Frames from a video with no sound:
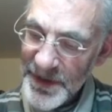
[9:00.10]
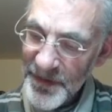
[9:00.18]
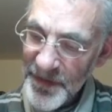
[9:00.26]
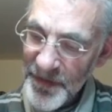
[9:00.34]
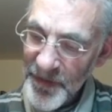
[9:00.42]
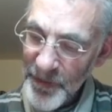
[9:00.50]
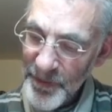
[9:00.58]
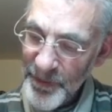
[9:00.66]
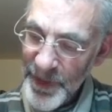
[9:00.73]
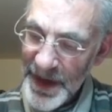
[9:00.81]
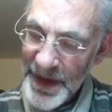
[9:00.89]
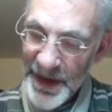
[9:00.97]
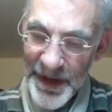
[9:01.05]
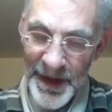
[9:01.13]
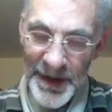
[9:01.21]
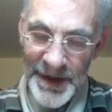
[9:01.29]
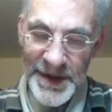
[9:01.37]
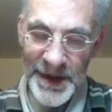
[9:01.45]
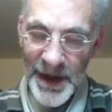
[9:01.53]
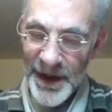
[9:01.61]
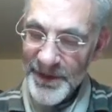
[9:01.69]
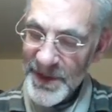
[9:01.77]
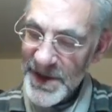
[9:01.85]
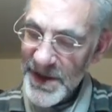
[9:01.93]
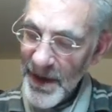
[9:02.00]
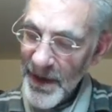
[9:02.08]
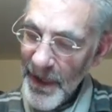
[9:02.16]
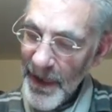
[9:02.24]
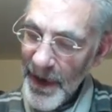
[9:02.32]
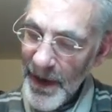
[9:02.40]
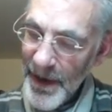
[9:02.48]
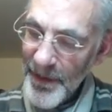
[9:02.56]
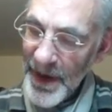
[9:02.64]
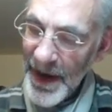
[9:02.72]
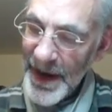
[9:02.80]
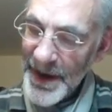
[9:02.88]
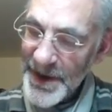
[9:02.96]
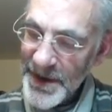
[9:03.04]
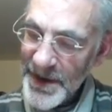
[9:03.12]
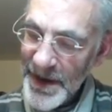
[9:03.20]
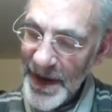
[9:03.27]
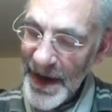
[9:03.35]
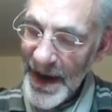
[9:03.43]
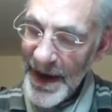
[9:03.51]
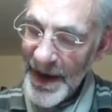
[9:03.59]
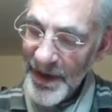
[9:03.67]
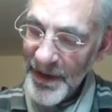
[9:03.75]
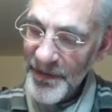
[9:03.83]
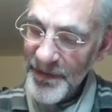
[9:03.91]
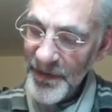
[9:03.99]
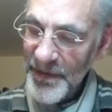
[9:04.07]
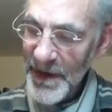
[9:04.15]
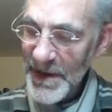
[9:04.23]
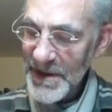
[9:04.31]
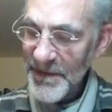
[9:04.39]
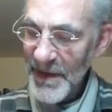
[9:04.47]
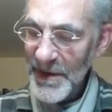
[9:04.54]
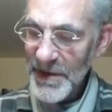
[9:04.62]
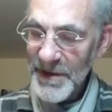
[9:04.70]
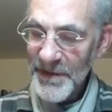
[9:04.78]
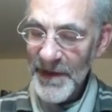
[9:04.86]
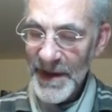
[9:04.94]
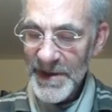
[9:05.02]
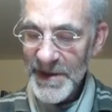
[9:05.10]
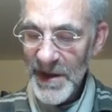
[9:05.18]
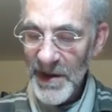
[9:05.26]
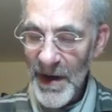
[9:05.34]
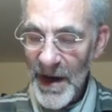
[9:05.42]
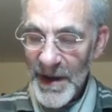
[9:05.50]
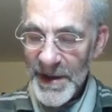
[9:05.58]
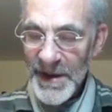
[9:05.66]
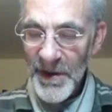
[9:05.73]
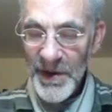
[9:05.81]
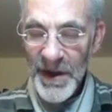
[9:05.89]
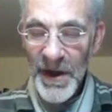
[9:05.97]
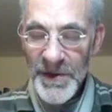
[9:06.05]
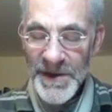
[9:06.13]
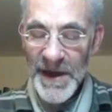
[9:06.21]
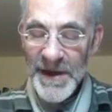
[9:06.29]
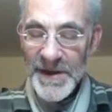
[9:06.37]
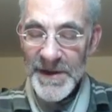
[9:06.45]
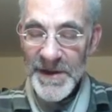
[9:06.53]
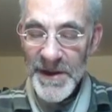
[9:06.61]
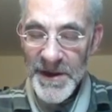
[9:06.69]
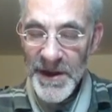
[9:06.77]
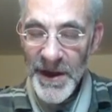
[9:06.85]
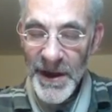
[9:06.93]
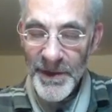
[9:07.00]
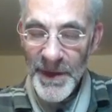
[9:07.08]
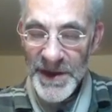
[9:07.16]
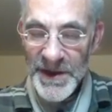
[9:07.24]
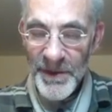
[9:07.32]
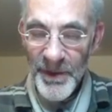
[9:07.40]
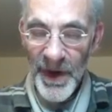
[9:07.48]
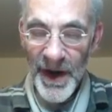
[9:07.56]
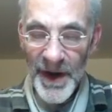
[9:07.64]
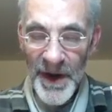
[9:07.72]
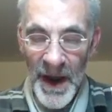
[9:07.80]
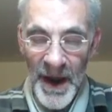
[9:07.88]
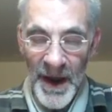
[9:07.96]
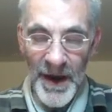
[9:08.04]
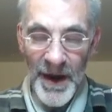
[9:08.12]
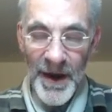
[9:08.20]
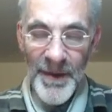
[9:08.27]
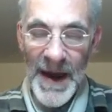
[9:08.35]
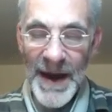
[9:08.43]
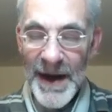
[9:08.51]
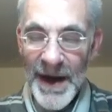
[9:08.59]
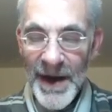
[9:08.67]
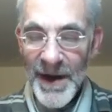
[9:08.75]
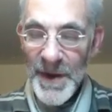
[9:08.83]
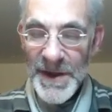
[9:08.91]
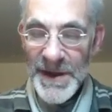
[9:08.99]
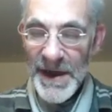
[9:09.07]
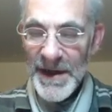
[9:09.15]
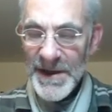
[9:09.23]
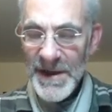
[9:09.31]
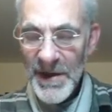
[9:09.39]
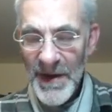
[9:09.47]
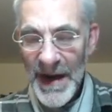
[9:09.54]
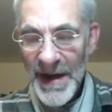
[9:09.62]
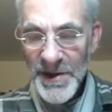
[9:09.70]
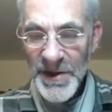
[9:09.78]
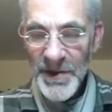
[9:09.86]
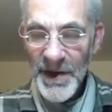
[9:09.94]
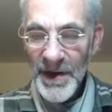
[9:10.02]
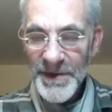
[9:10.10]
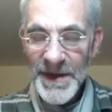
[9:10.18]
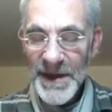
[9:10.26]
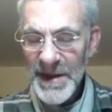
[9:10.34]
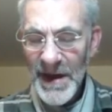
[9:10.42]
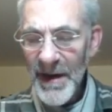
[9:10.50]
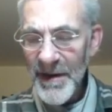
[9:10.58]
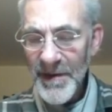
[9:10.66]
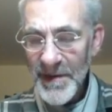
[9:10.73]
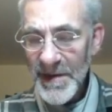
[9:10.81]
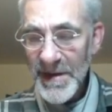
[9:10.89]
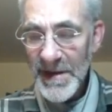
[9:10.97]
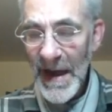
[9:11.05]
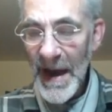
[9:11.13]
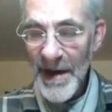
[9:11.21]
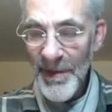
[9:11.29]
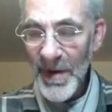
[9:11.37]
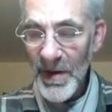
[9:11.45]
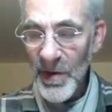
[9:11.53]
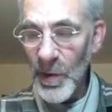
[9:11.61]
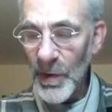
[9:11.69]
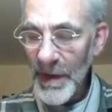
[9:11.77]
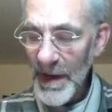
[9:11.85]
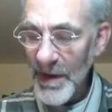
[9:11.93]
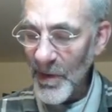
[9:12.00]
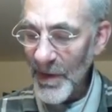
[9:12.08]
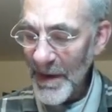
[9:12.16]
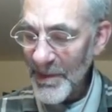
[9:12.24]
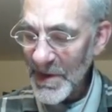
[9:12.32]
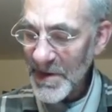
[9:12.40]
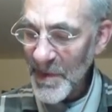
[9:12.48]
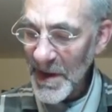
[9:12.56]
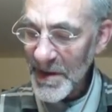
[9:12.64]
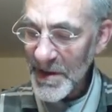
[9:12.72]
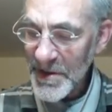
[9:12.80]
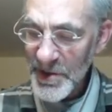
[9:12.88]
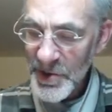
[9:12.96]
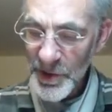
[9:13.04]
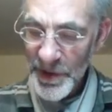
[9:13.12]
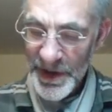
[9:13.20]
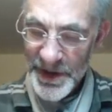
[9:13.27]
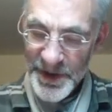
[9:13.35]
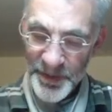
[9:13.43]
the form B times a to the n for various values of n. So a coset is determined by any element in it. So any two cosets are either the same or they must be disjoint.